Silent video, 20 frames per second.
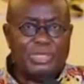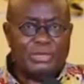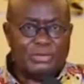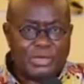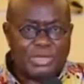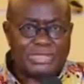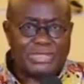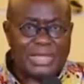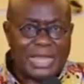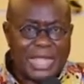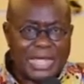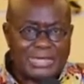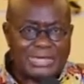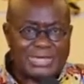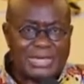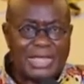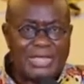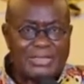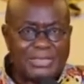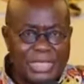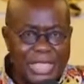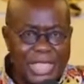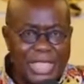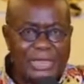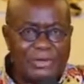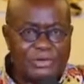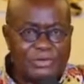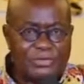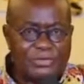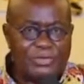there is light at
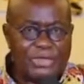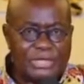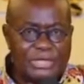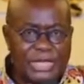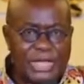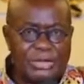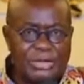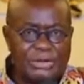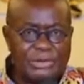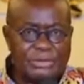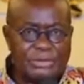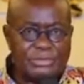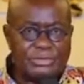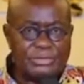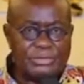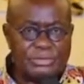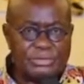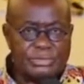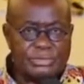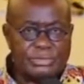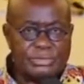the end of the tunnel.